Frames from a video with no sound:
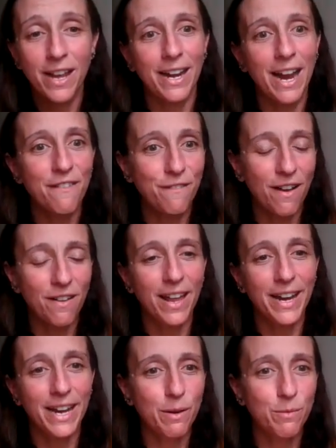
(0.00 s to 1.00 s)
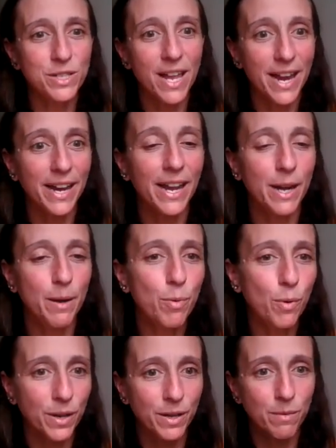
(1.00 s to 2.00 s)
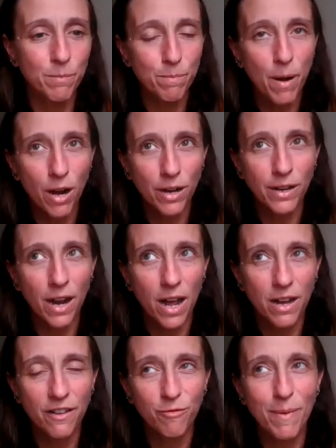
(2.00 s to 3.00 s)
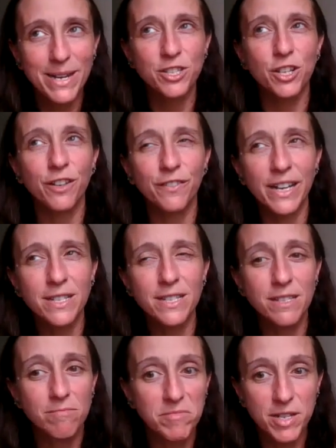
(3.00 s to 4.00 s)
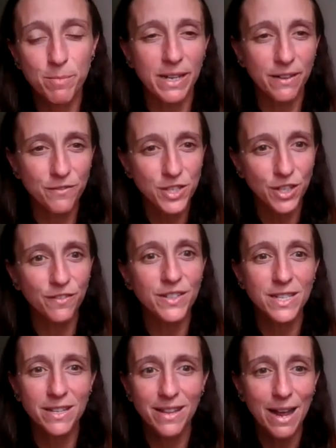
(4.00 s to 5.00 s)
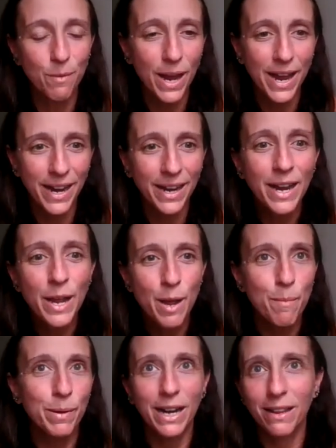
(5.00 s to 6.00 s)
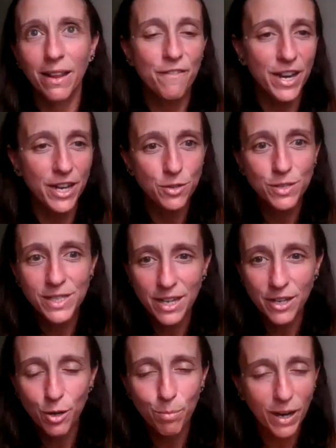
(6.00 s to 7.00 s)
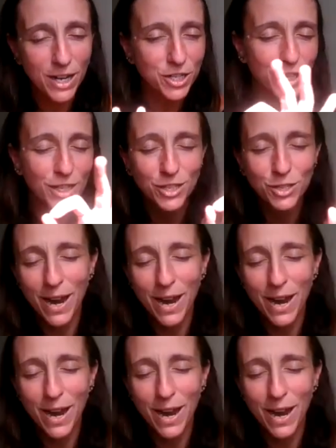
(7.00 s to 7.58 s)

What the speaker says: And I felt like it was like an important part of my service to be of service in that way. But I love that you said no pressure.